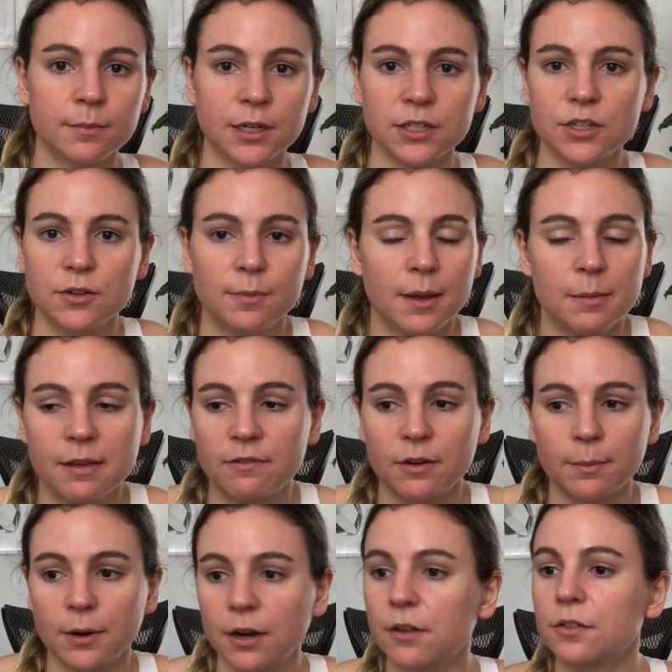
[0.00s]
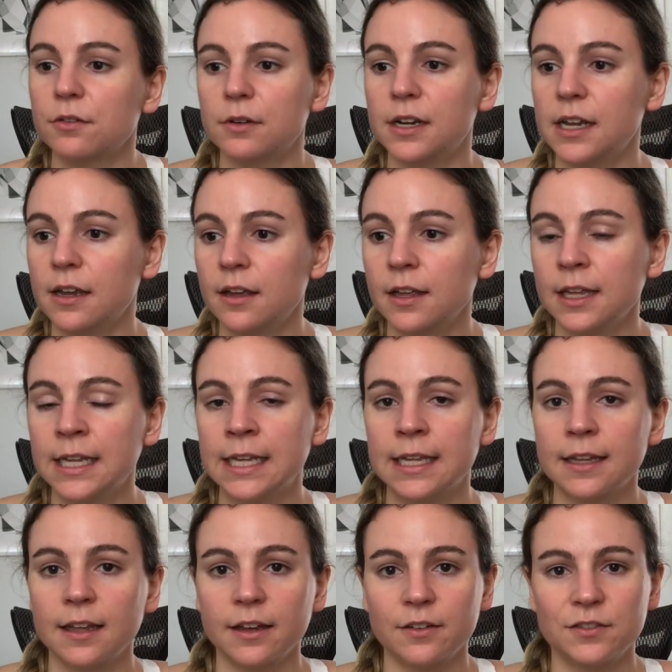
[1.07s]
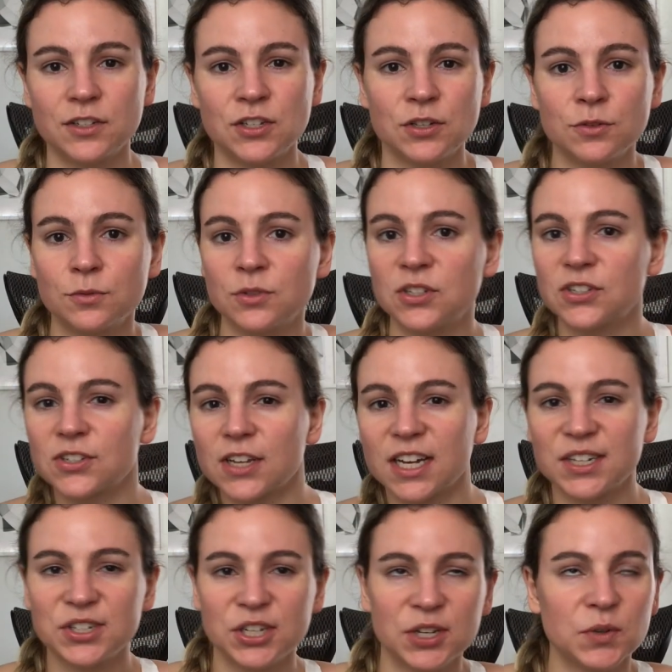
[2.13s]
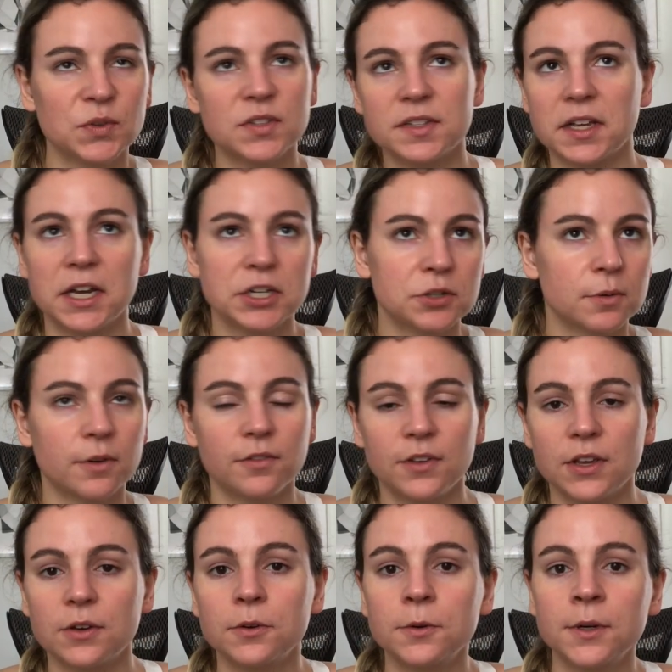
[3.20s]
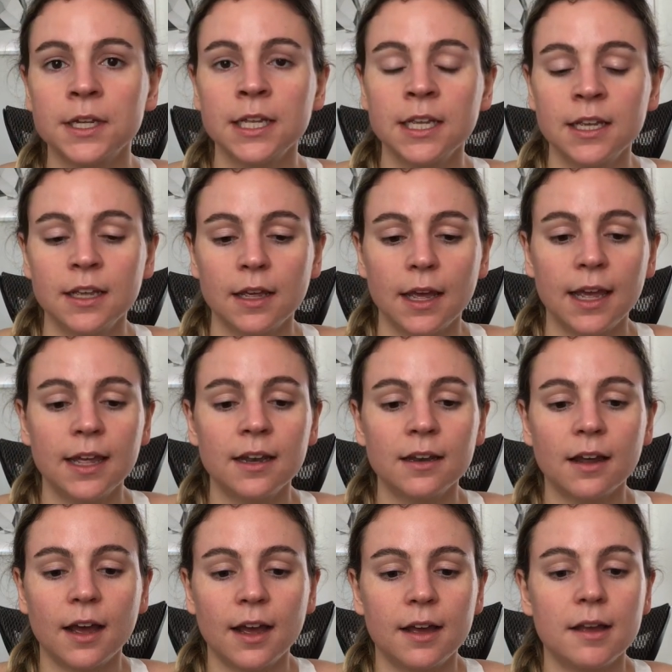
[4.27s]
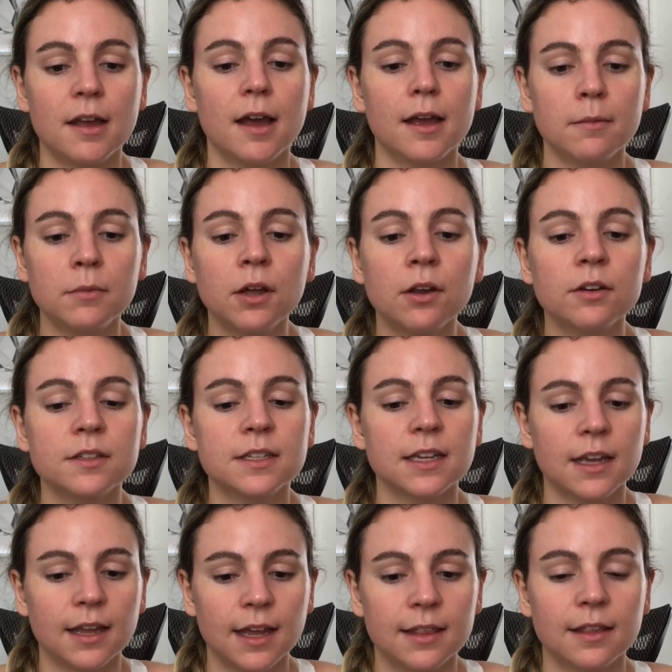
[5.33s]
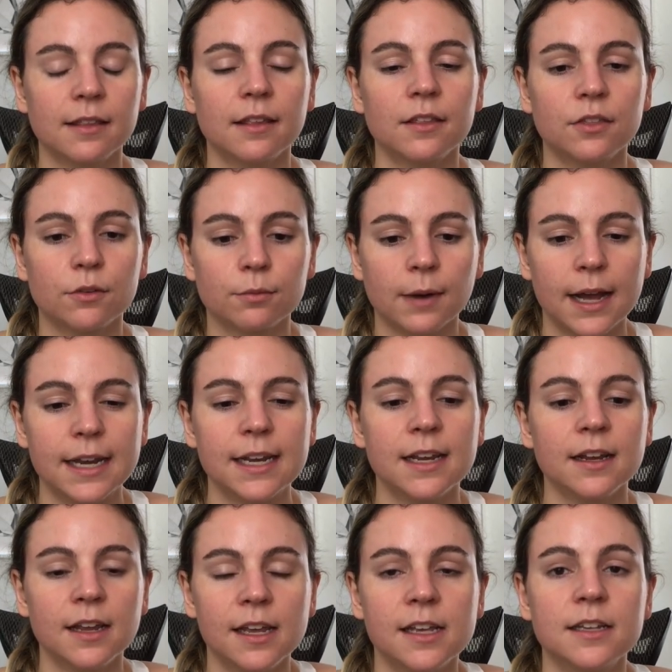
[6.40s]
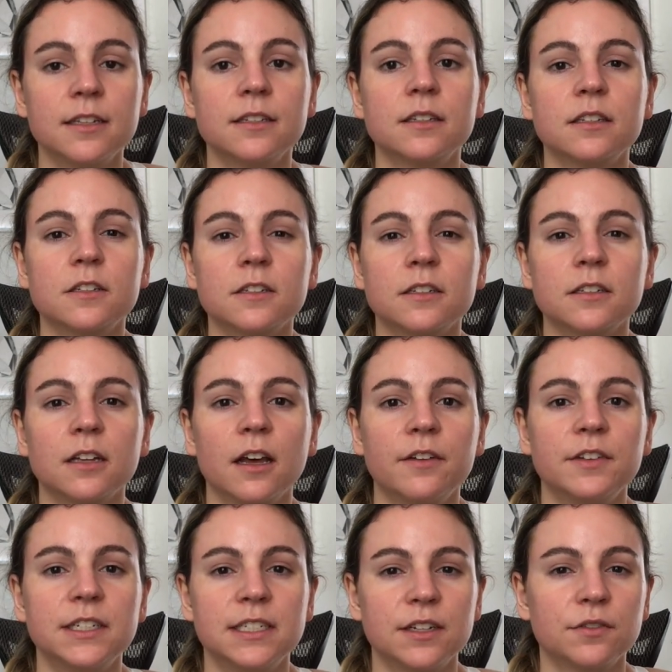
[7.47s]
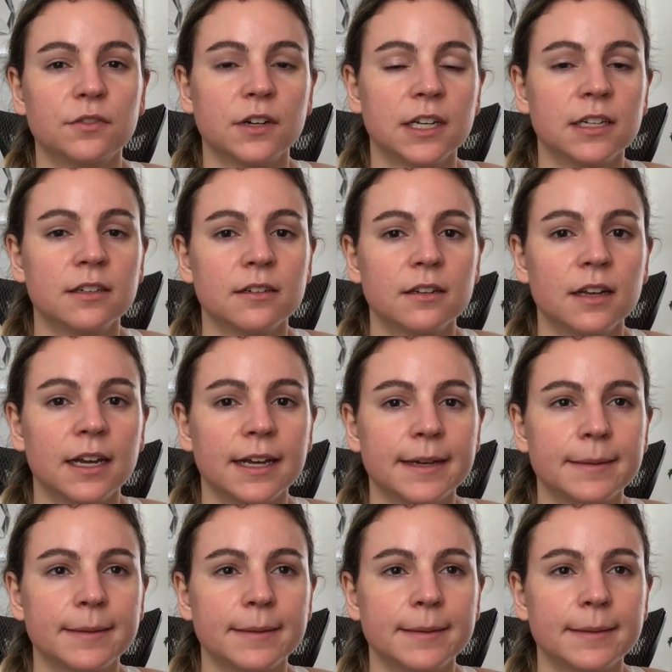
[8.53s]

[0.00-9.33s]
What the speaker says: part two, maybe even a part three, like of a Dune discussion / review. And I'm noticing again that like, the writing is of a different, I